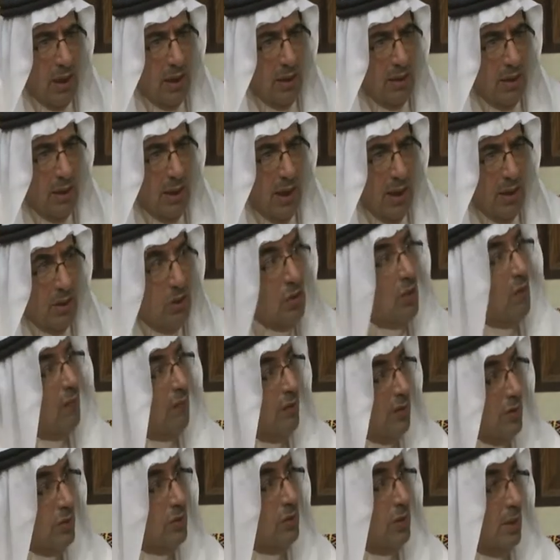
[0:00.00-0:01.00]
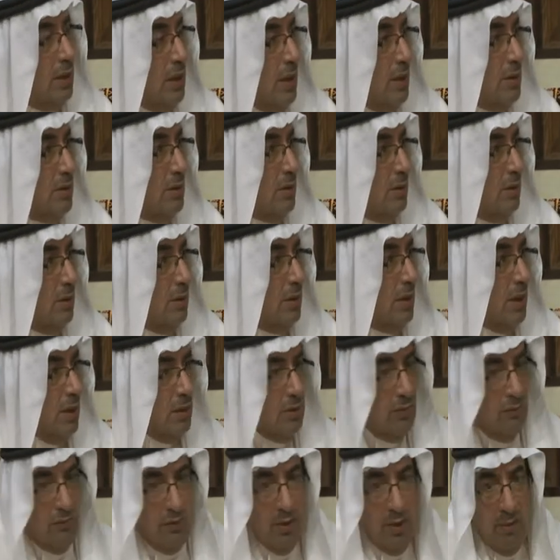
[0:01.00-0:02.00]
had no father to take care
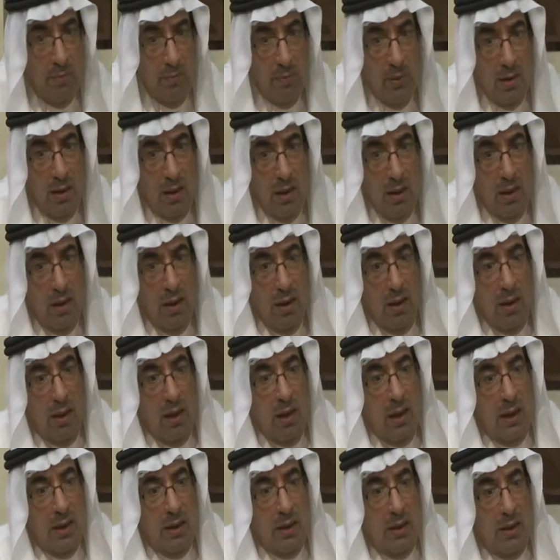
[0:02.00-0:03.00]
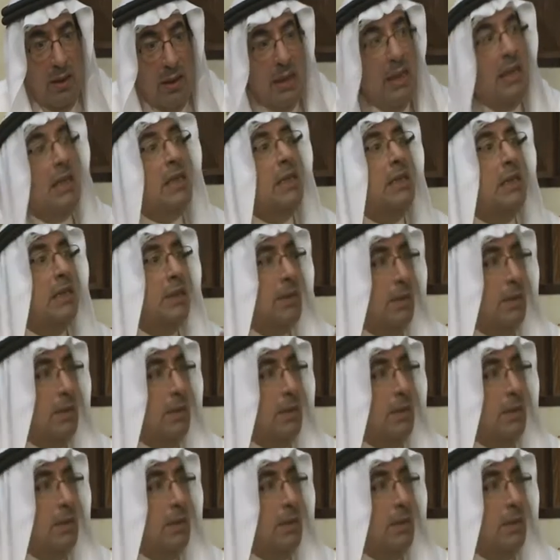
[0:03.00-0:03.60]
of them, and they needed